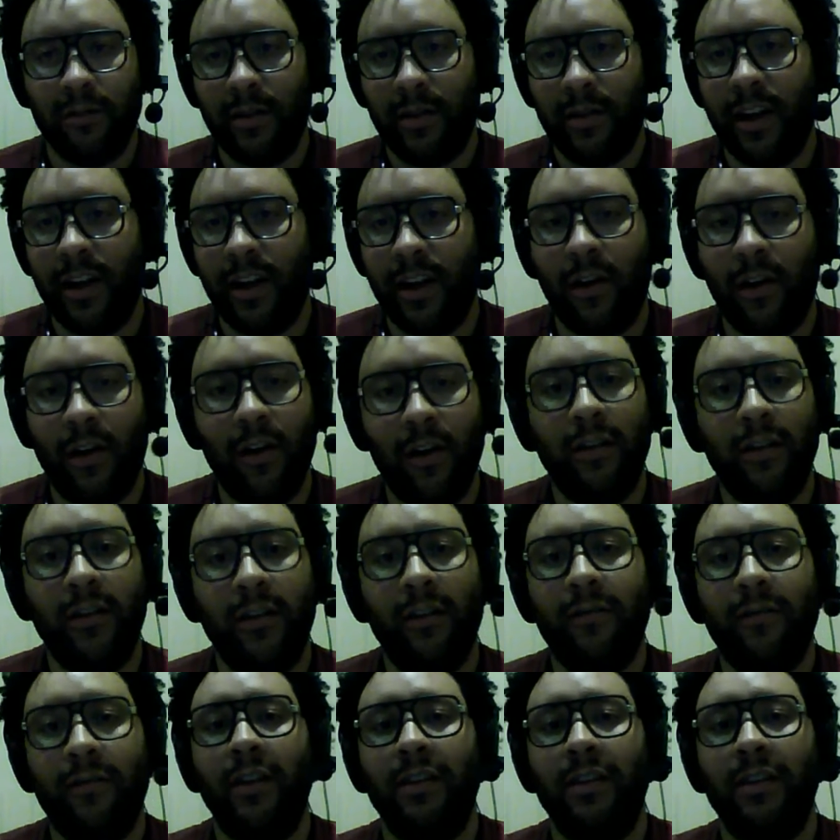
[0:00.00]
that all of
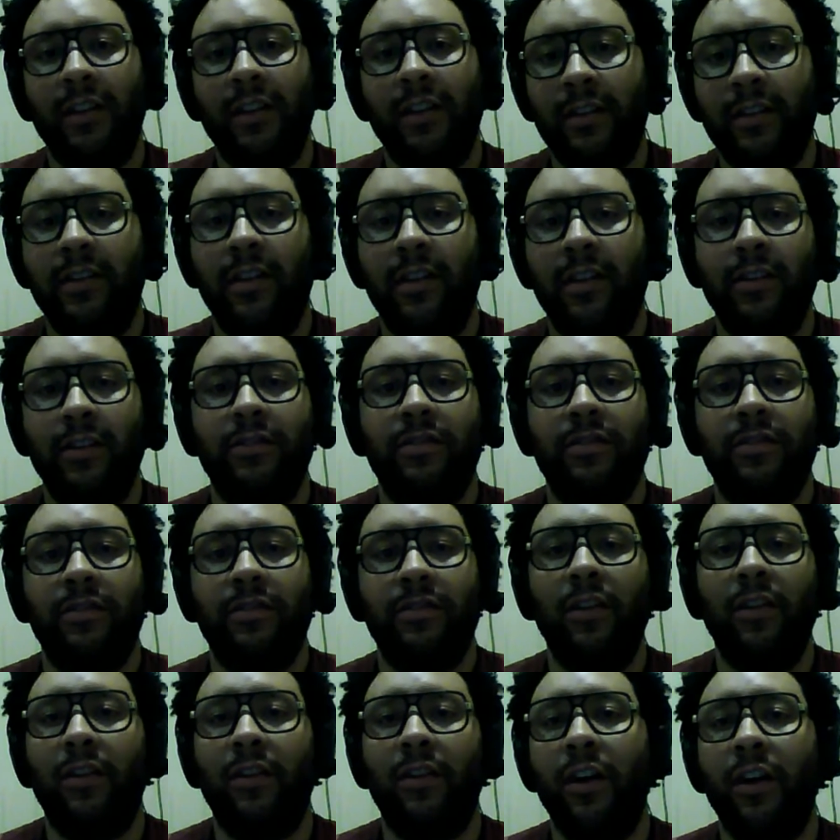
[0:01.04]
our links are
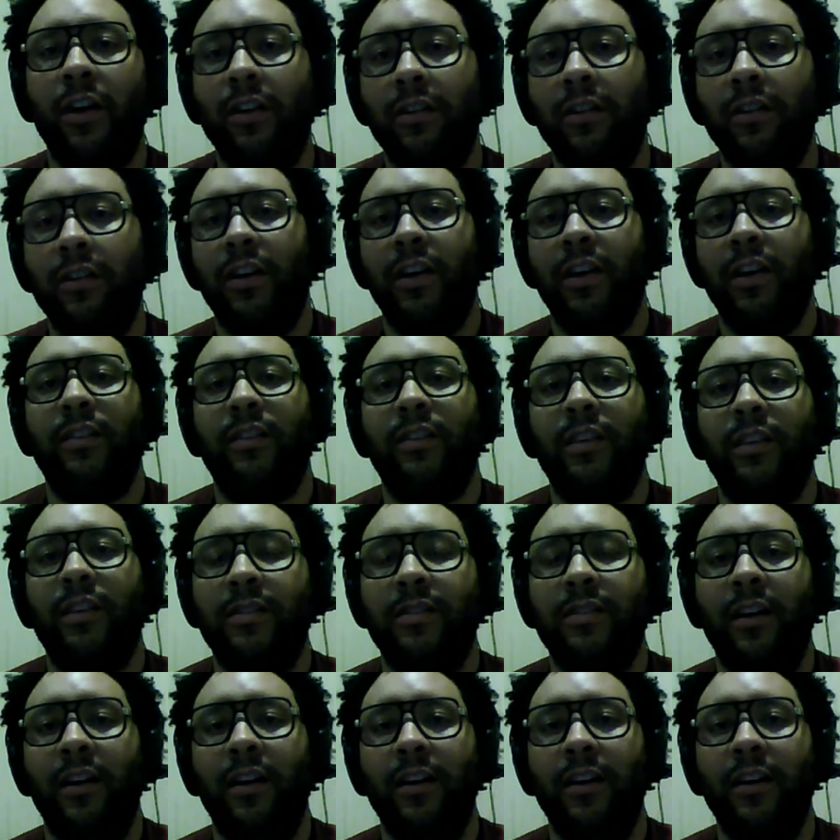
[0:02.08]
strong, all of our links
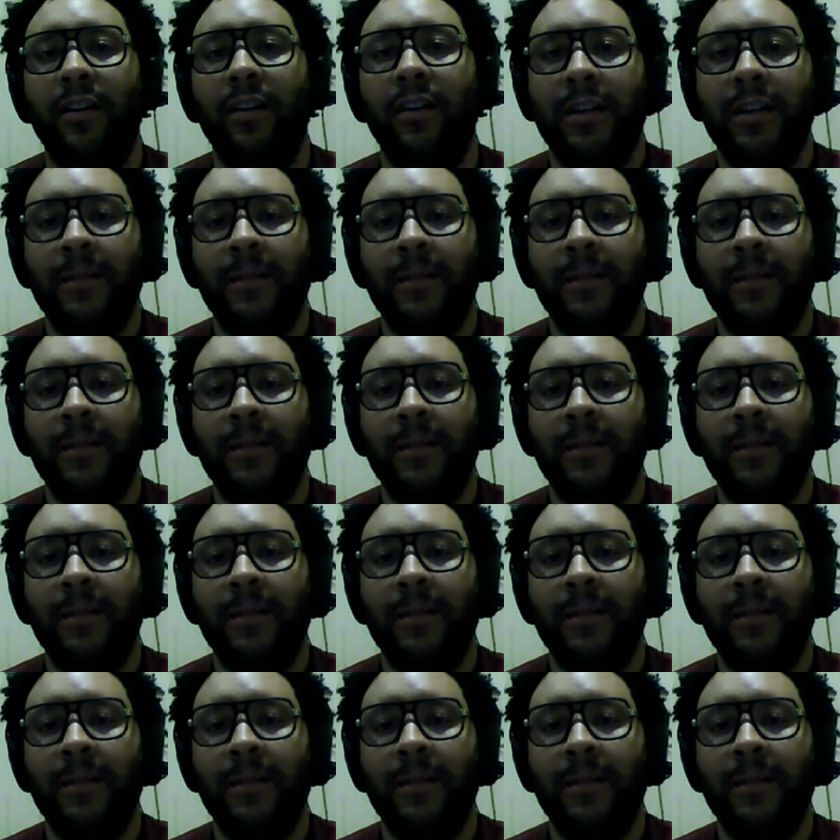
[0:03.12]
are